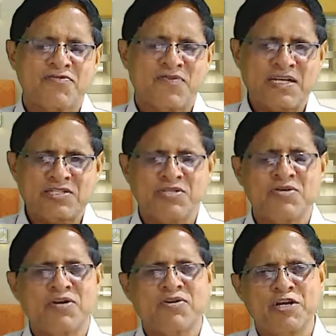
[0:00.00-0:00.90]
First, you
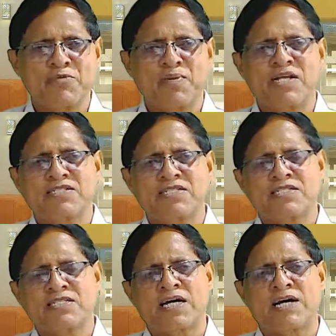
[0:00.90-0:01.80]
have to replace
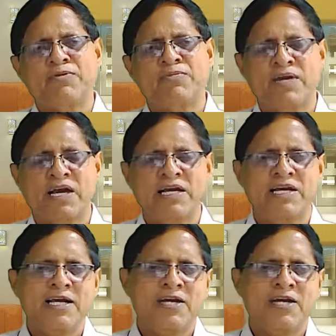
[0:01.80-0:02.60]
this IBBI